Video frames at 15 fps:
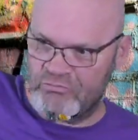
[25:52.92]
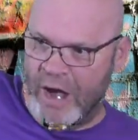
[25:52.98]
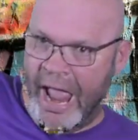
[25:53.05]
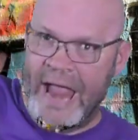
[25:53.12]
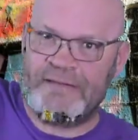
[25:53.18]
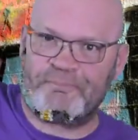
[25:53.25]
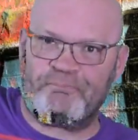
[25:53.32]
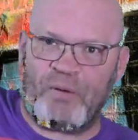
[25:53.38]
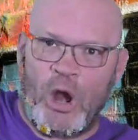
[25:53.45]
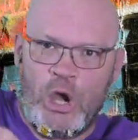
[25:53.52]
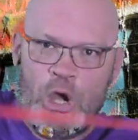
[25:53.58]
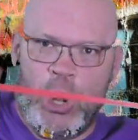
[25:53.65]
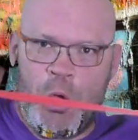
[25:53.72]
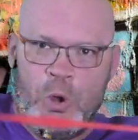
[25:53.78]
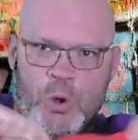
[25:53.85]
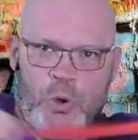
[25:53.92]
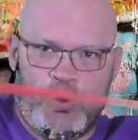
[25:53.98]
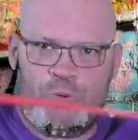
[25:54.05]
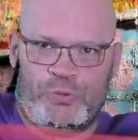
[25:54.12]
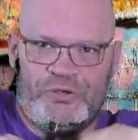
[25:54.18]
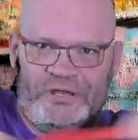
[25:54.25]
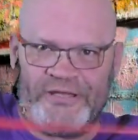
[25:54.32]
Red
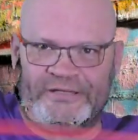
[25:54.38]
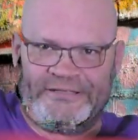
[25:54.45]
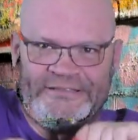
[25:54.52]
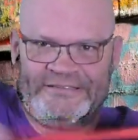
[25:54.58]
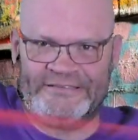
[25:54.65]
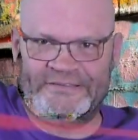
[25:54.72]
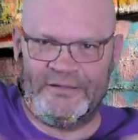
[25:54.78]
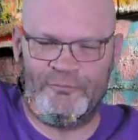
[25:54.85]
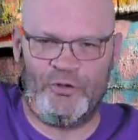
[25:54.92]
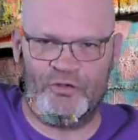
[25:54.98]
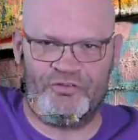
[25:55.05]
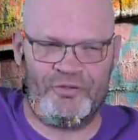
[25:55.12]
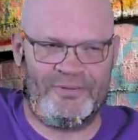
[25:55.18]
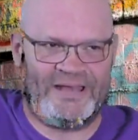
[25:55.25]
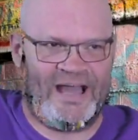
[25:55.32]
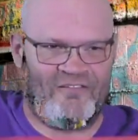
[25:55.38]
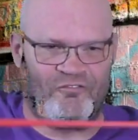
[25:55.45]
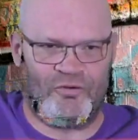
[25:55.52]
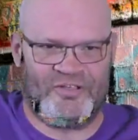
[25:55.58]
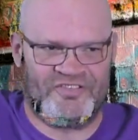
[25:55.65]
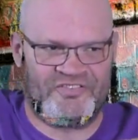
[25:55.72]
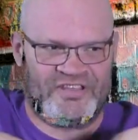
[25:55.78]
Balloon! I'm not doing that
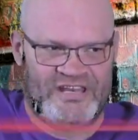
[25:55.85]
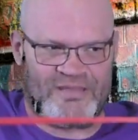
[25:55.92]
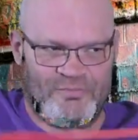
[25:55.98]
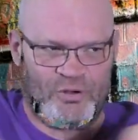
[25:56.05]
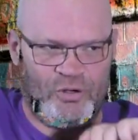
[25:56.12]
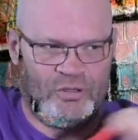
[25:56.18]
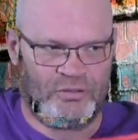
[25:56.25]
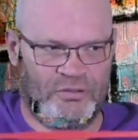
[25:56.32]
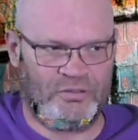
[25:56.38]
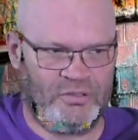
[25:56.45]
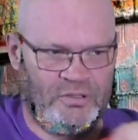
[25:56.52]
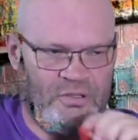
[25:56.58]
voice anymore.